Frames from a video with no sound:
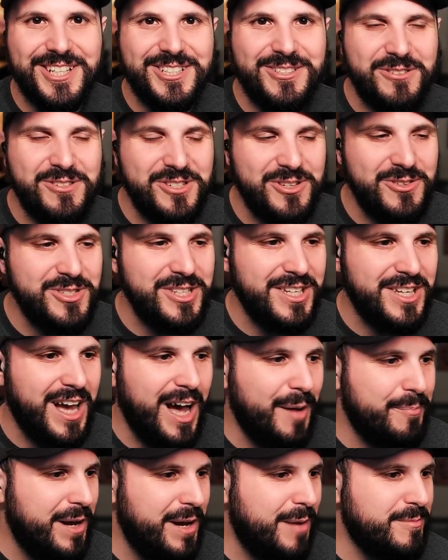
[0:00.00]
She's using
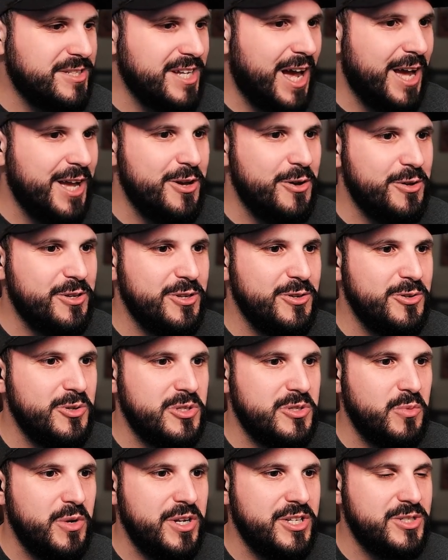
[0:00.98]
Hop Hop's
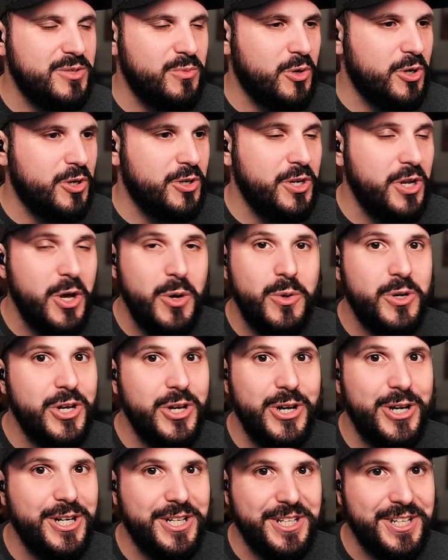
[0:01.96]
IOUs, which were no
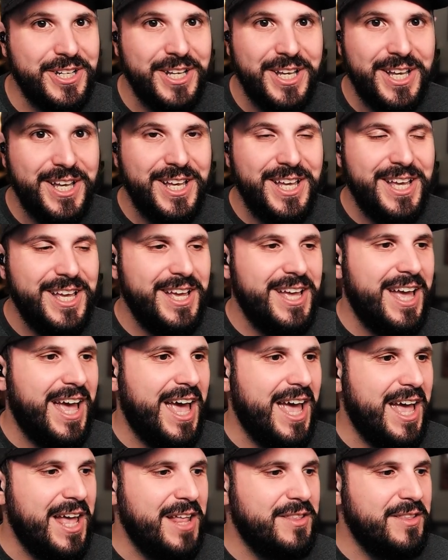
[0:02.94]
good.
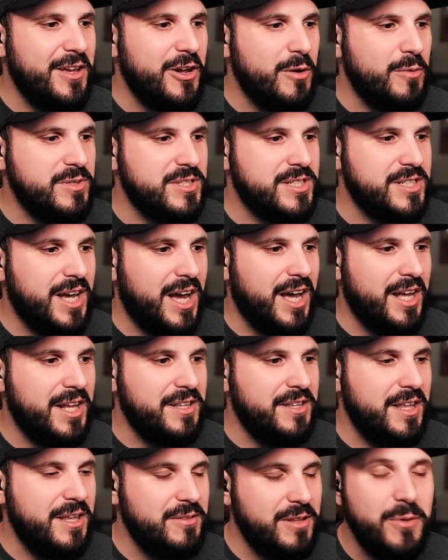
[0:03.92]
And they almost
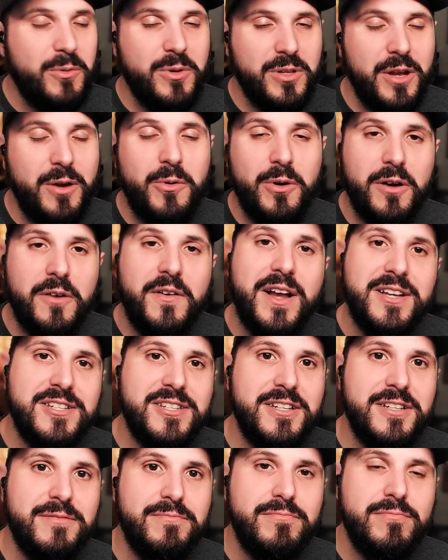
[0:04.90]
got, they were
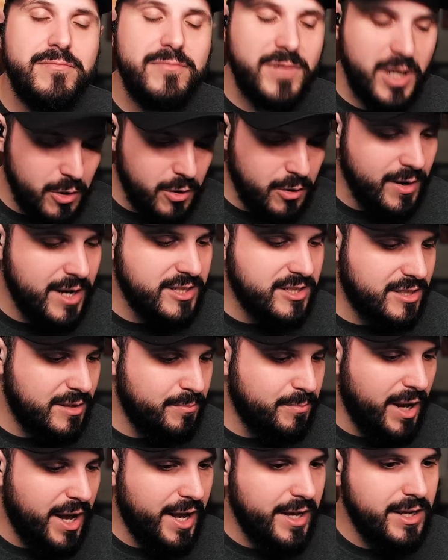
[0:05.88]
arrested. They were arrested
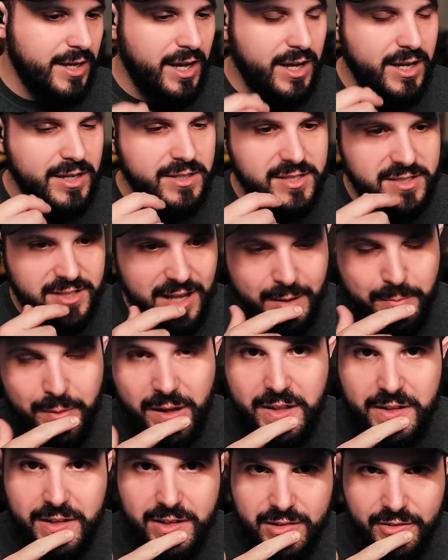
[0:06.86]
by Sam
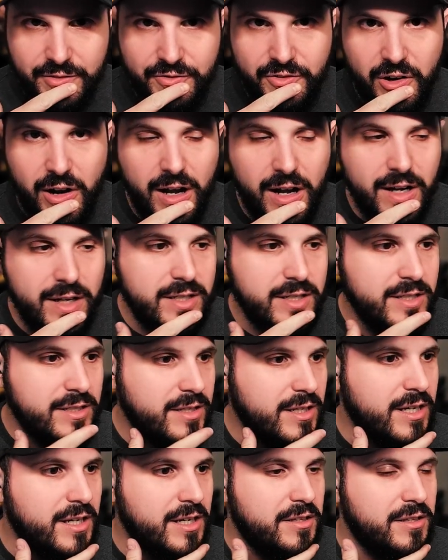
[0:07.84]
Elliott the Frog,
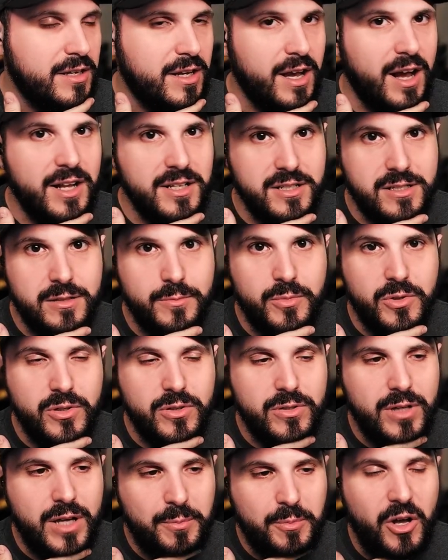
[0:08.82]
the
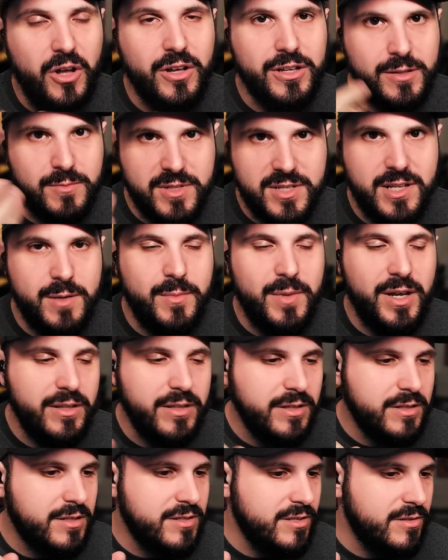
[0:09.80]
constable. I'm calling him Sam
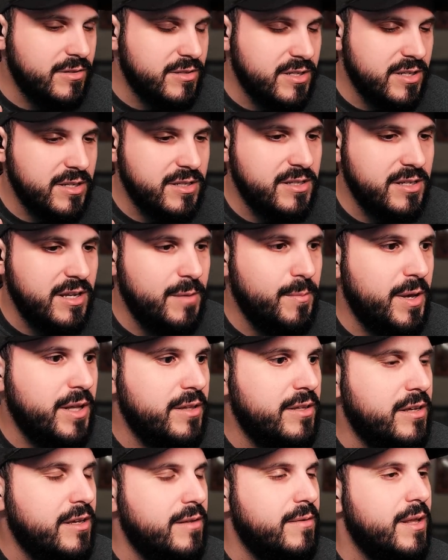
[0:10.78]
Elliott because he looks like Sam
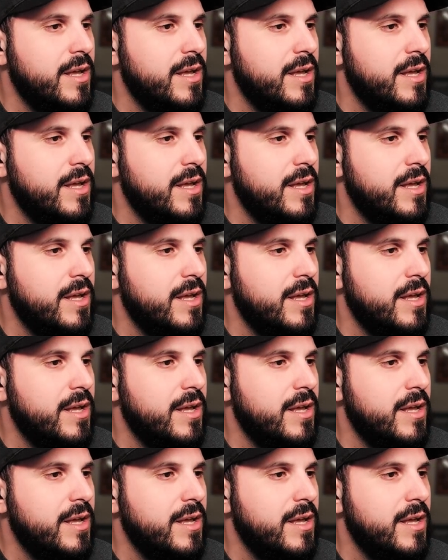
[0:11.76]
Elliott.